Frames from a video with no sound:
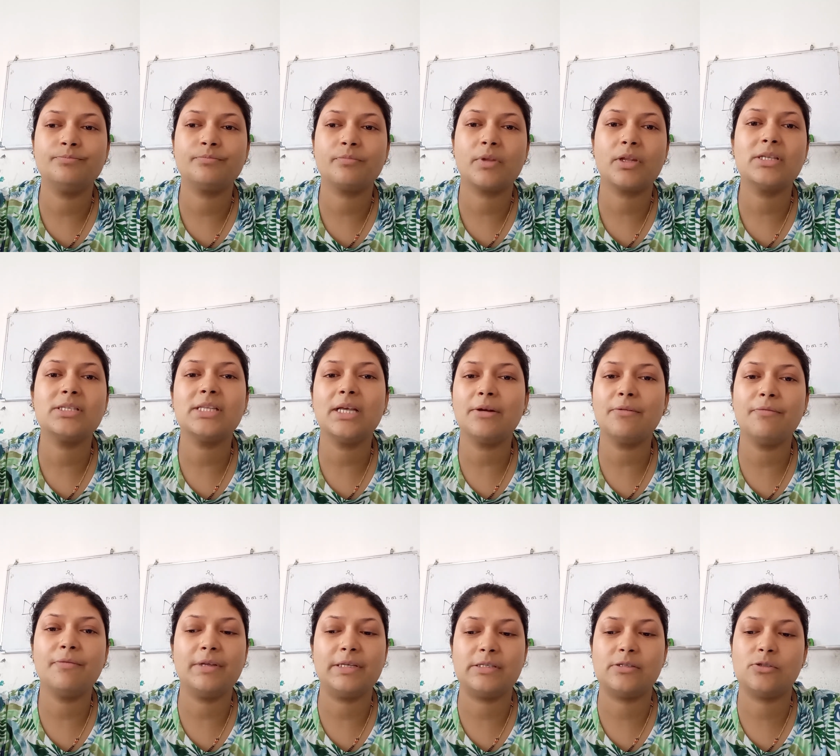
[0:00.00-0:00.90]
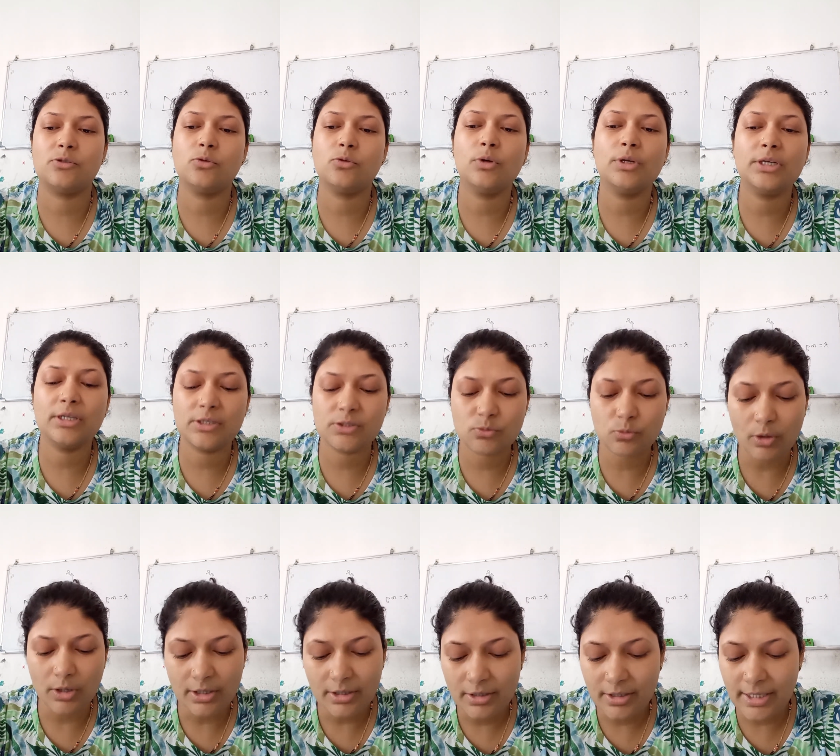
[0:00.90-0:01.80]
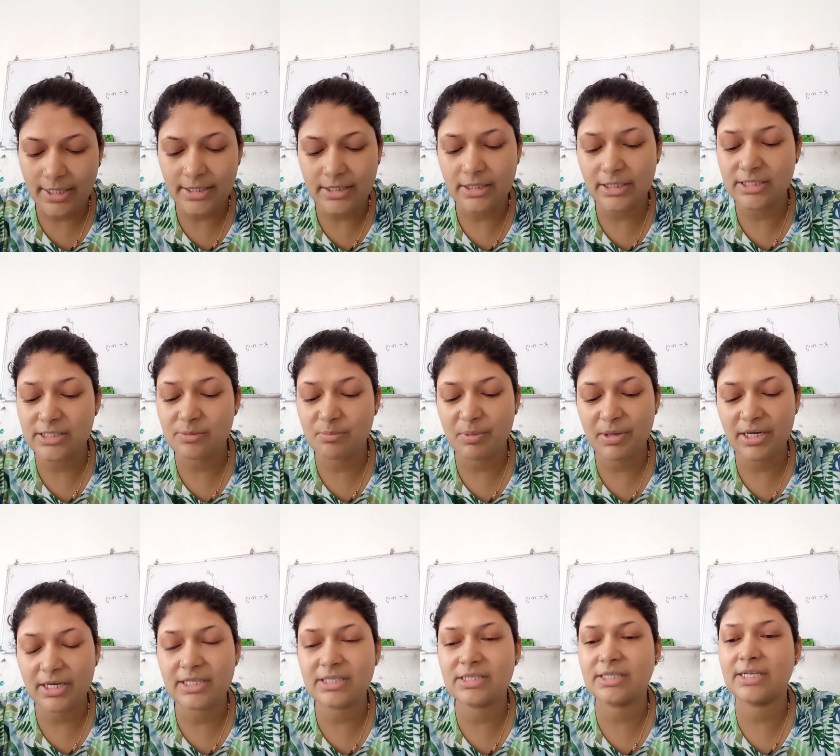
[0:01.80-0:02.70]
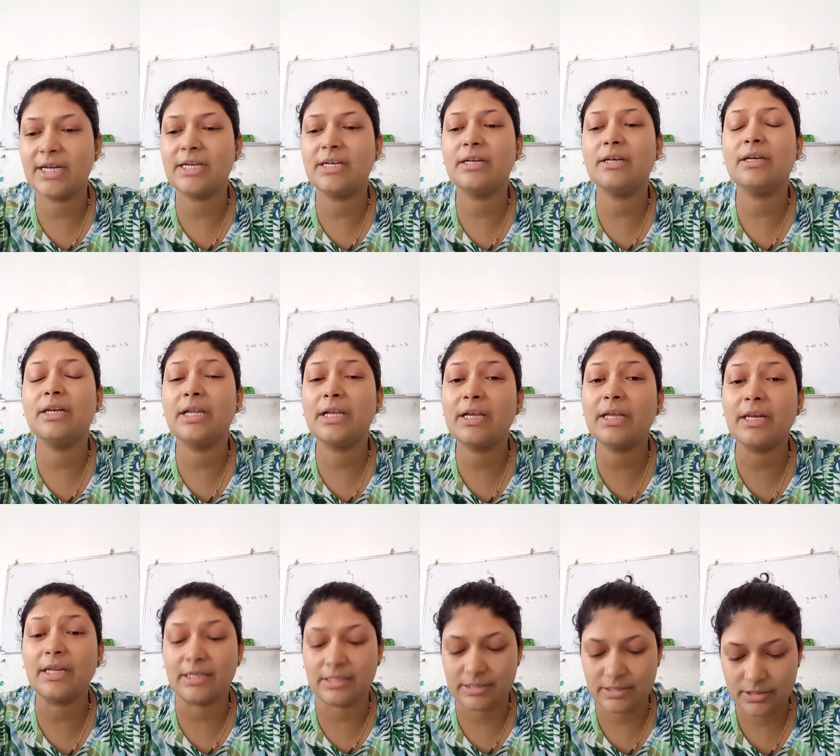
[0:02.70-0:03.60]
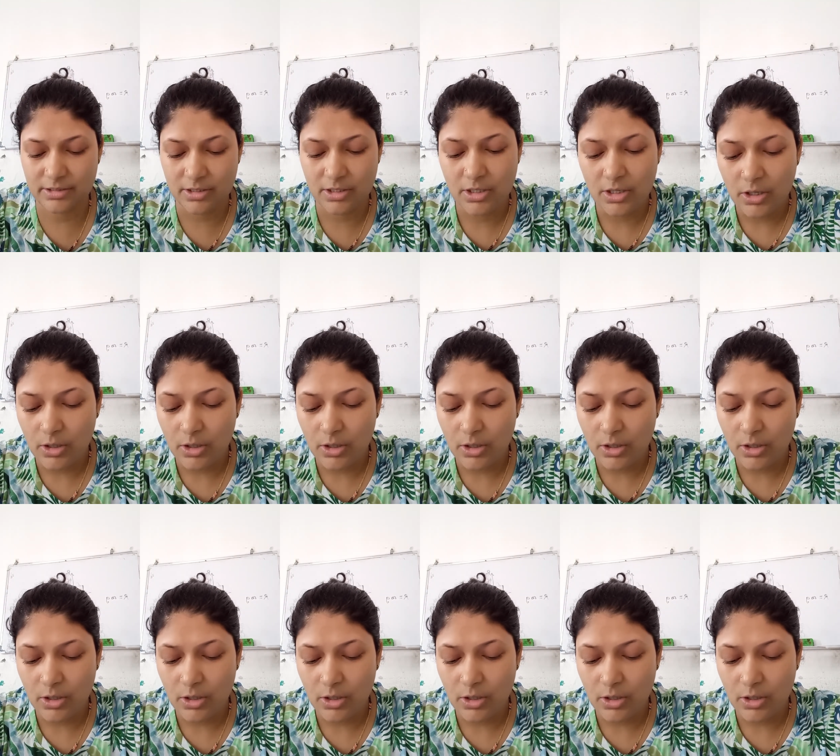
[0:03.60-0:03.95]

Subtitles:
surface, so it is what, get its speed is get decreased.